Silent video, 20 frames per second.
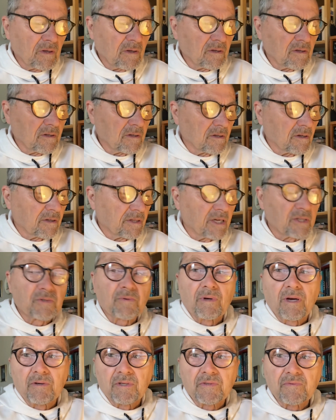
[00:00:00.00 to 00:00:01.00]
You know, that's
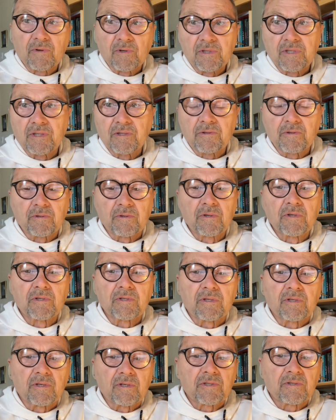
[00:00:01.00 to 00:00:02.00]
where I was first introduced
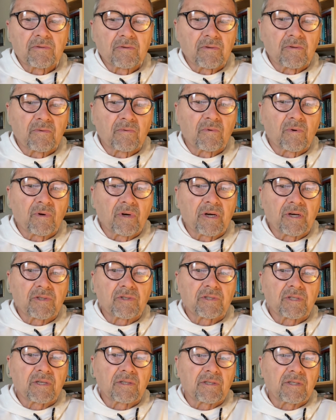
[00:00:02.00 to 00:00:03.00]
to this, through the
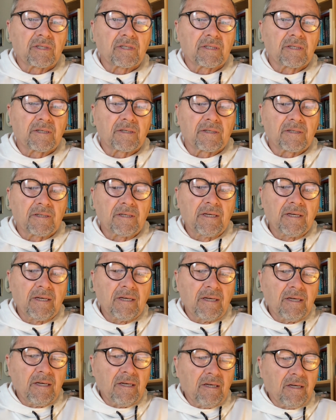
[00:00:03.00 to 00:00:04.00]
Roerich and the
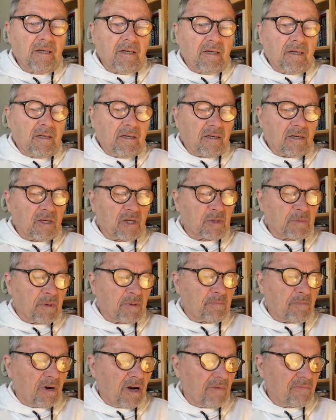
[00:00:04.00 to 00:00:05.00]

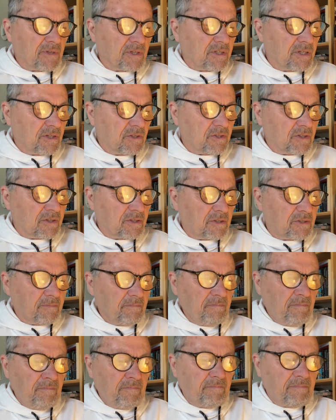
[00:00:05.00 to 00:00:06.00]
Elizabeth Prophet teachings
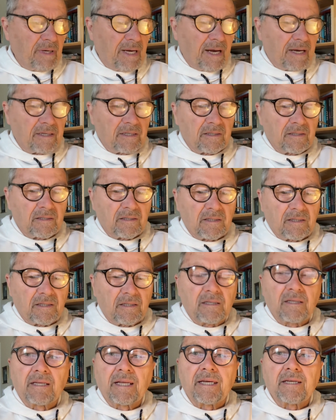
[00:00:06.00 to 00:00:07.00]
back in the
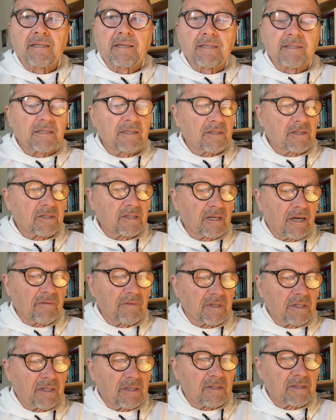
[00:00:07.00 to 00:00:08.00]
late
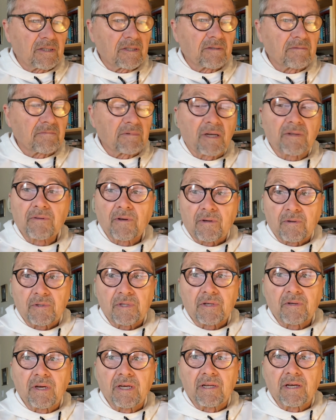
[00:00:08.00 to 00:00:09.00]
1970s. I thought it was
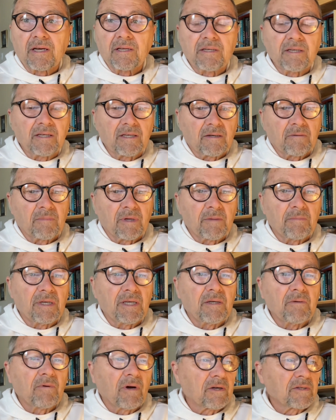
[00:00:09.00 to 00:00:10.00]
a great idea. Maybe
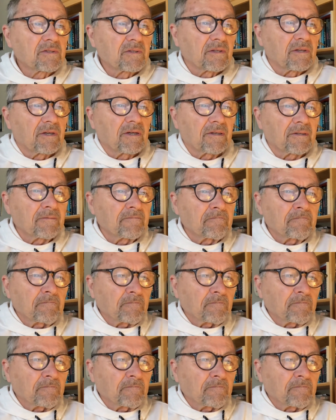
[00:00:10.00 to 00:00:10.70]
he was there.